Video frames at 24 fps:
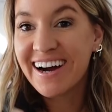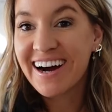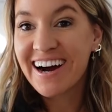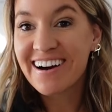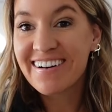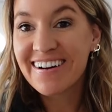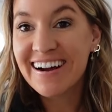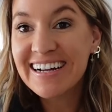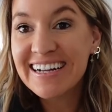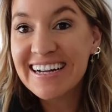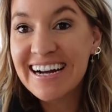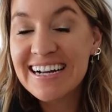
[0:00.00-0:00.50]

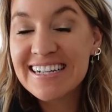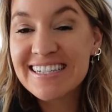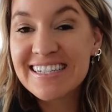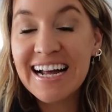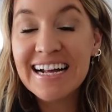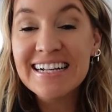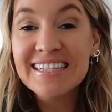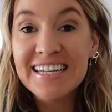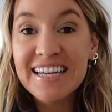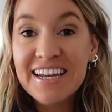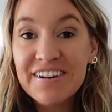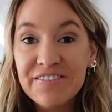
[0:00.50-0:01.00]
All right guys,
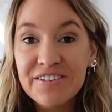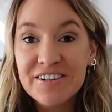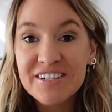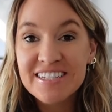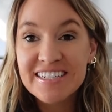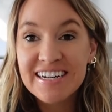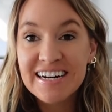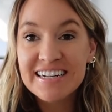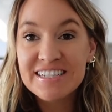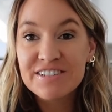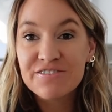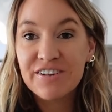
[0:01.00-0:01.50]
that's it for
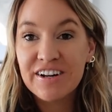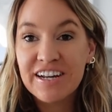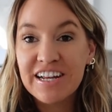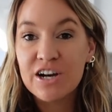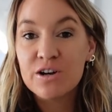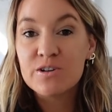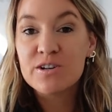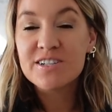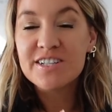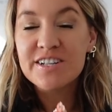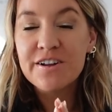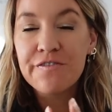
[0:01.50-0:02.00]
today's
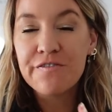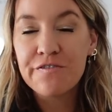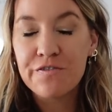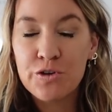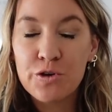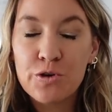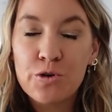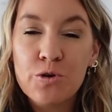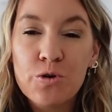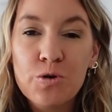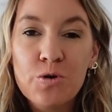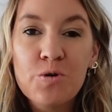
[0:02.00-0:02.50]
video. Just a
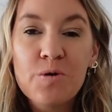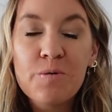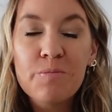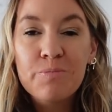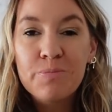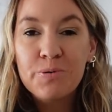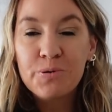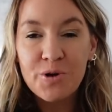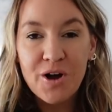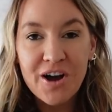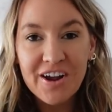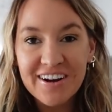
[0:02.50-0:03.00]
few
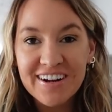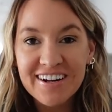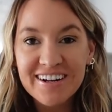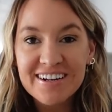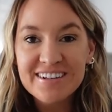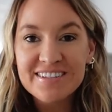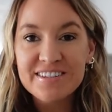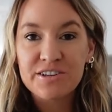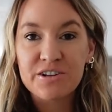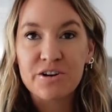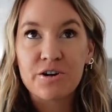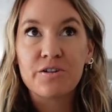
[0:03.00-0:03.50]

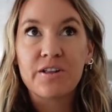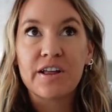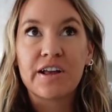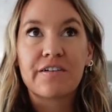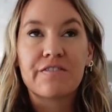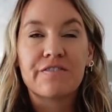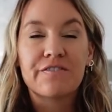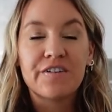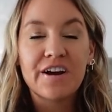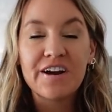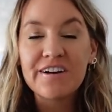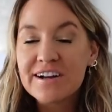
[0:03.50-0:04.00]
products that are like
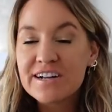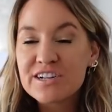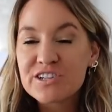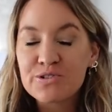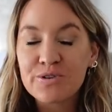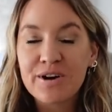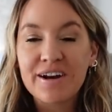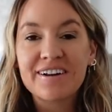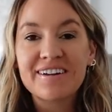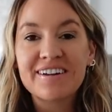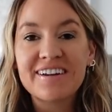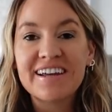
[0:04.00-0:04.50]
very
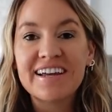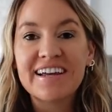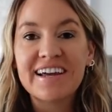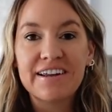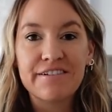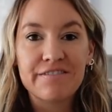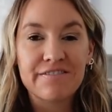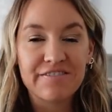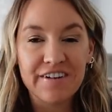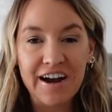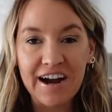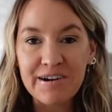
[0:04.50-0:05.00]
trendy
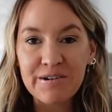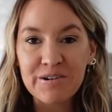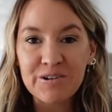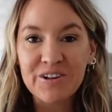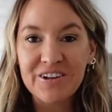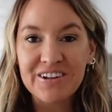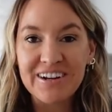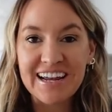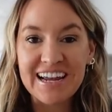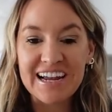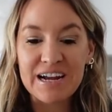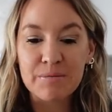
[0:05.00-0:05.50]
and viral
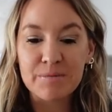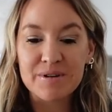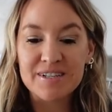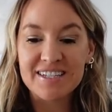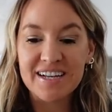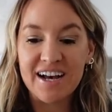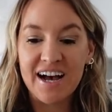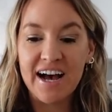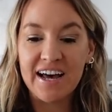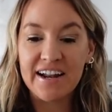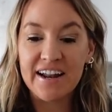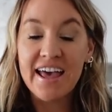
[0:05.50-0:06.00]
on
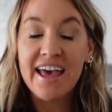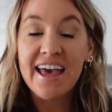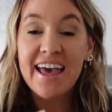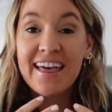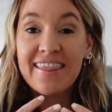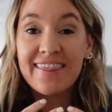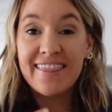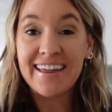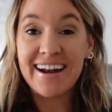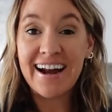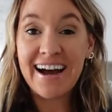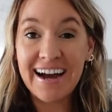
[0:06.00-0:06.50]
Amazon
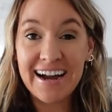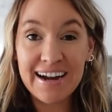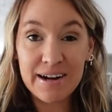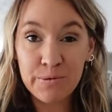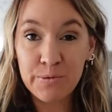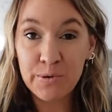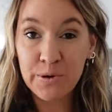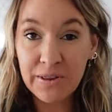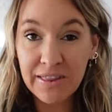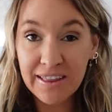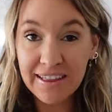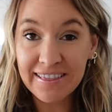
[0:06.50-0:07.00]
that I
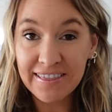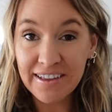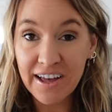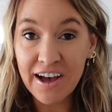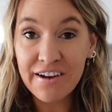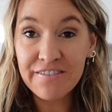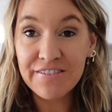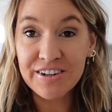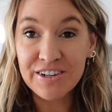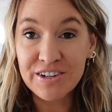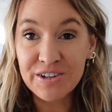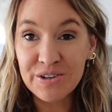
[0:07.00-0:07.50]
really
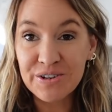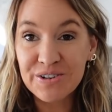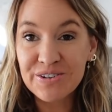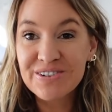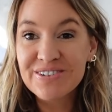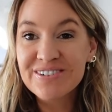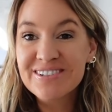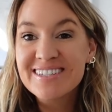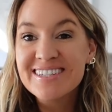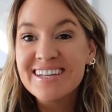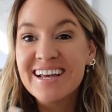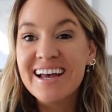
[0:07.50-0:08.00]
love and
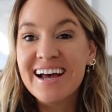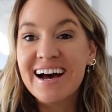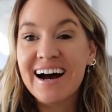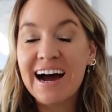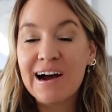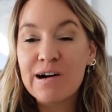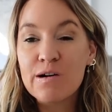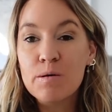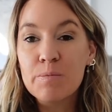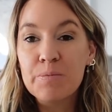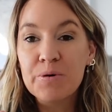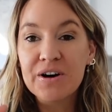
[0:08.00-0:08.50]
use.
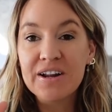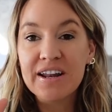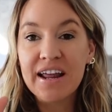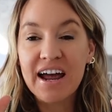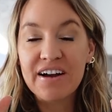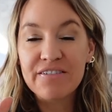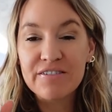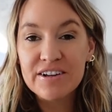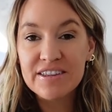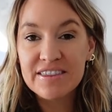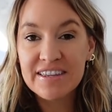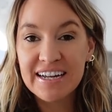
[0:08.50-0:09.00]
I will put
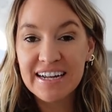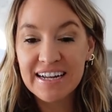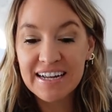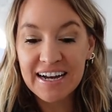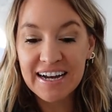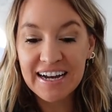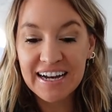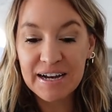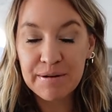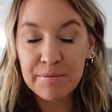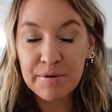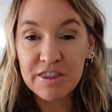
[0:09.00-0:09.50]
everything
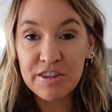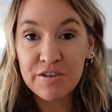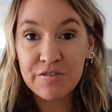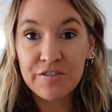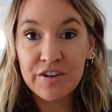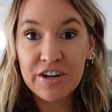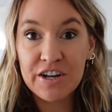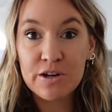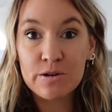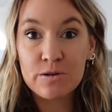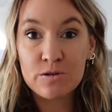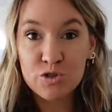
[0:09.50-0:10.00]
um, in the
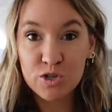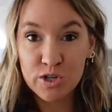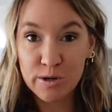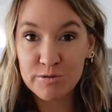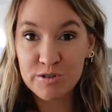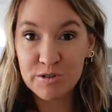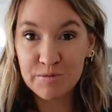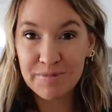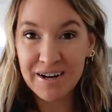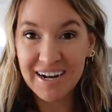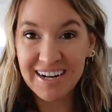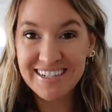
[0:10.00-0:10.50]
video
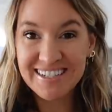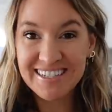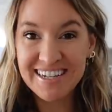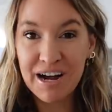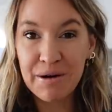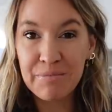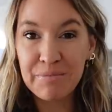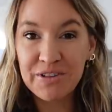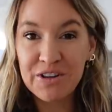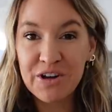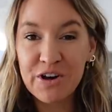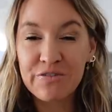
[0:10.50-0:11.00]
description box
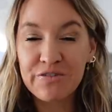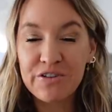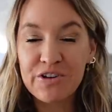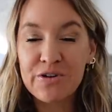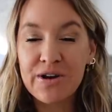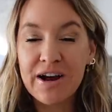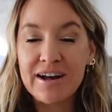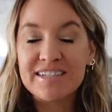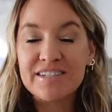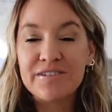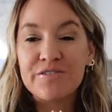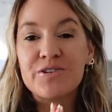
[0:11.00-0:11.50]
down below for you
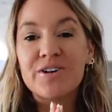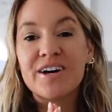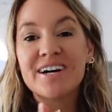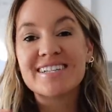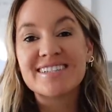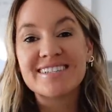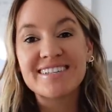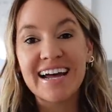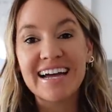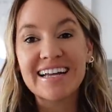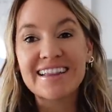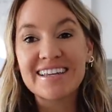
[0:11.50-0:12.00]
guys. If you
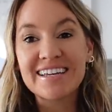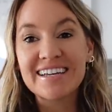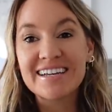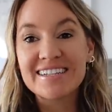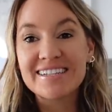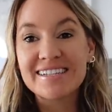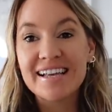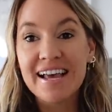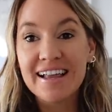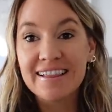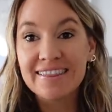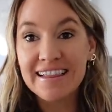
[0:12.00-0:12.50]
guys like
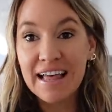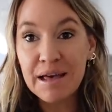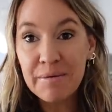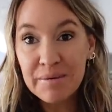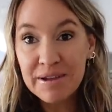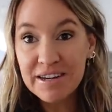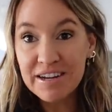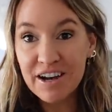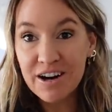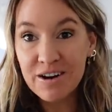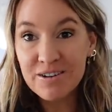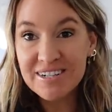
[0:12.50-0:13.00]
this, let
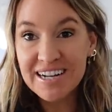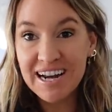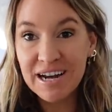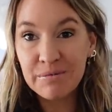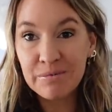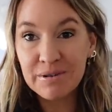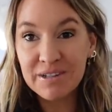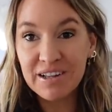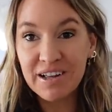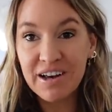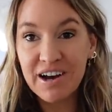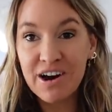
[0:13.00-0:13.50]
me know
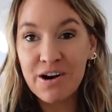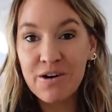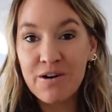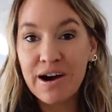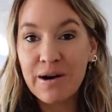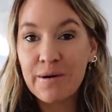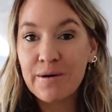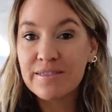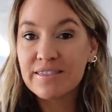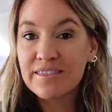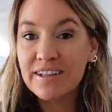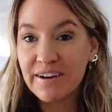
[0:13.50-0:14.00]
down below.
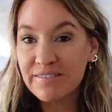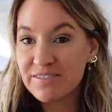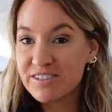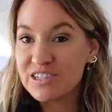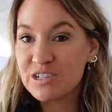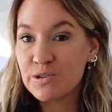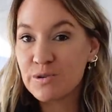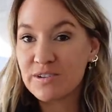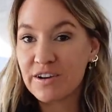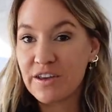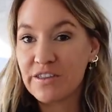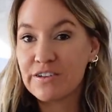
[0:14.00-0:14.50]
I would love to
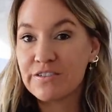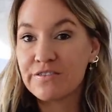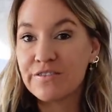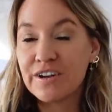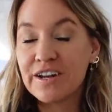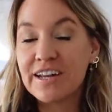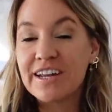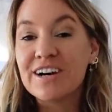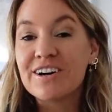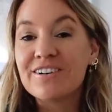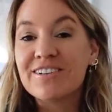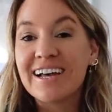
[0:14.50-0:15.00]
do another
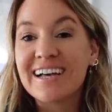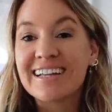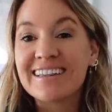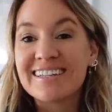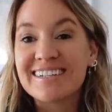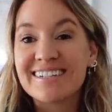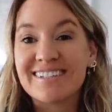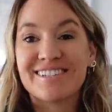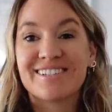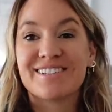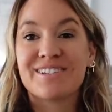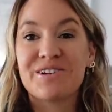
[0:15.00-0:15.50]
video like
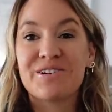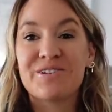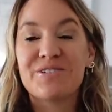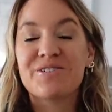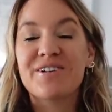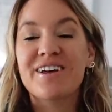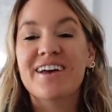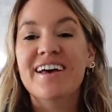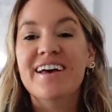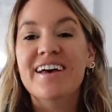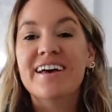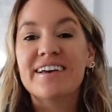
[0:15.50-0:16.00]
this
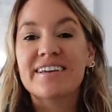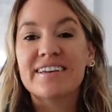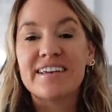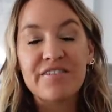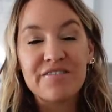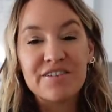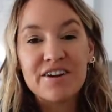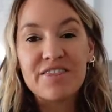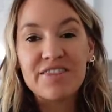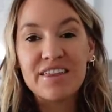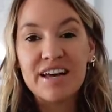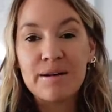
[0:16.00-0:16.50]
soon.
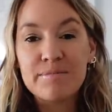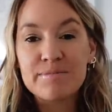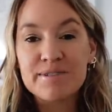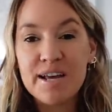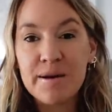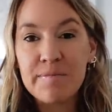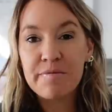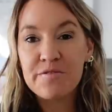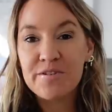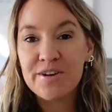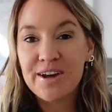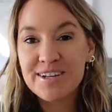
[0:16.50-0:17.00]
Give it a thumbs
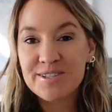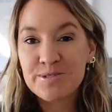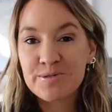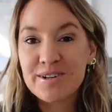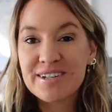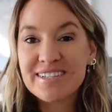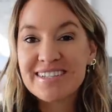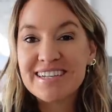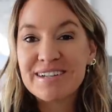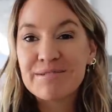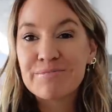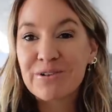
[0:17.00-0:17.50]
if you guys want
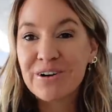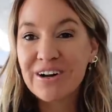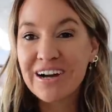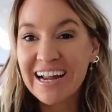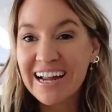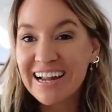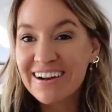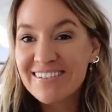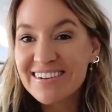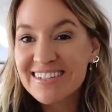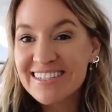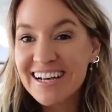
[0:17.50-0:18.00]
to see more
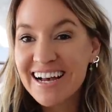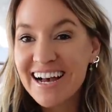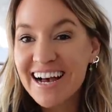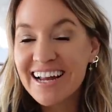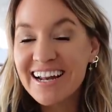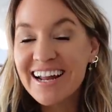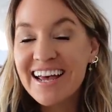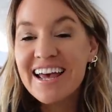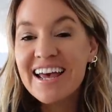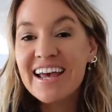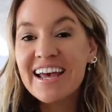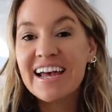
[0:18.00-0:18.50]

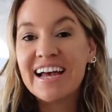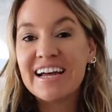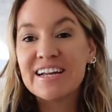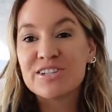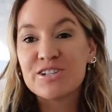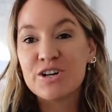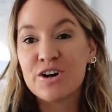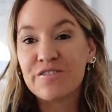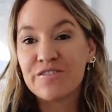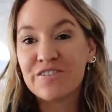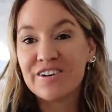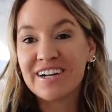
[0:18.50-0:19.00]
Amazon, and
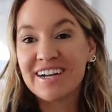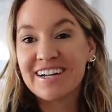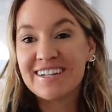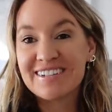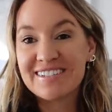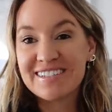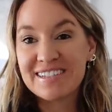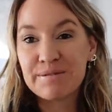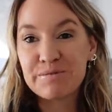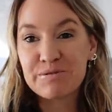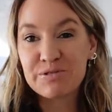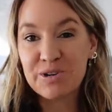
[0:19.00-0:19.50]
don't forget
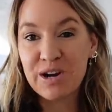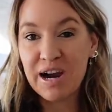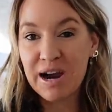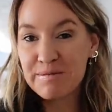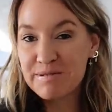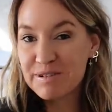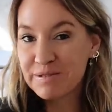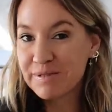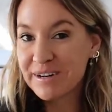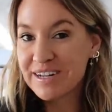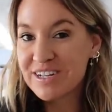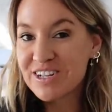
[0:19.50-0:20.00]
to
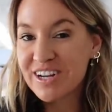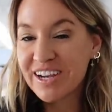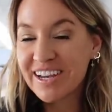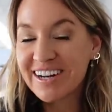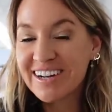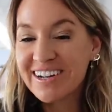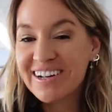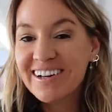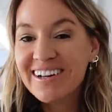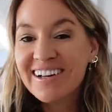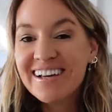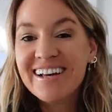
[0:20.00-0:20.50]
subscribe to my
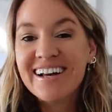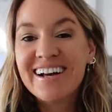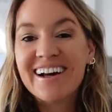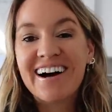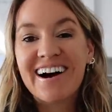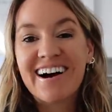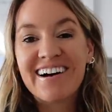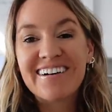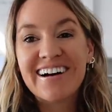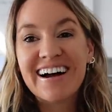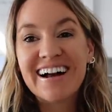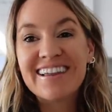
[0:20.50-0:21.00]
channel.
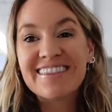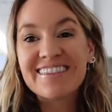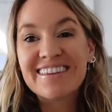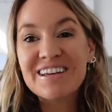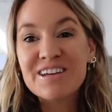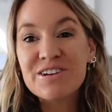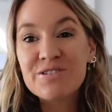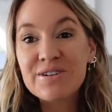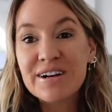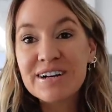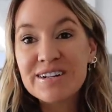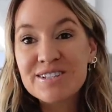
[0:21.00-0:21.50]
All right,
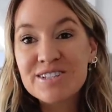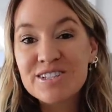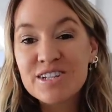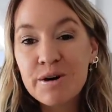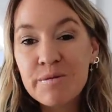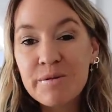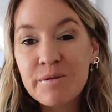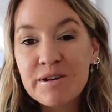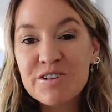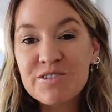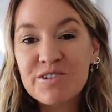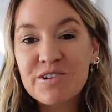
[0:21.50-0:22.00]
thank you guys
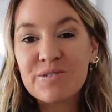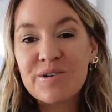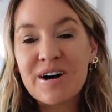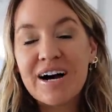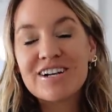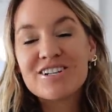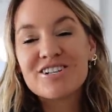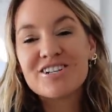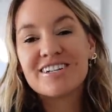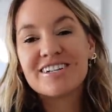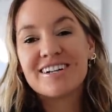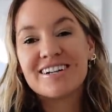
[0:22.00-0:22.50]
so much for
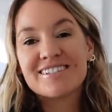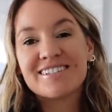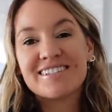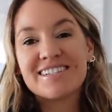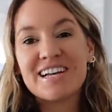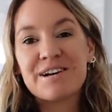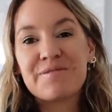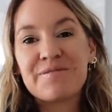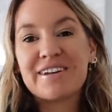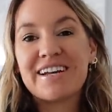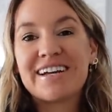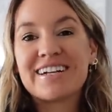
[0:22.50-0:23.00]
watching, and I'll see
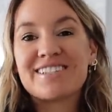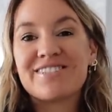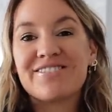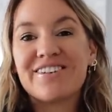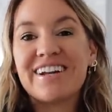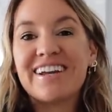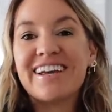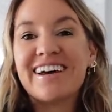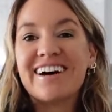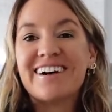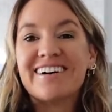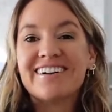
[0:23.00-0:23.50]
you in my next
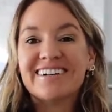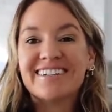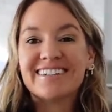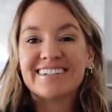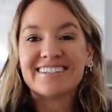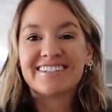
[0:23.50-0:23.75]
video.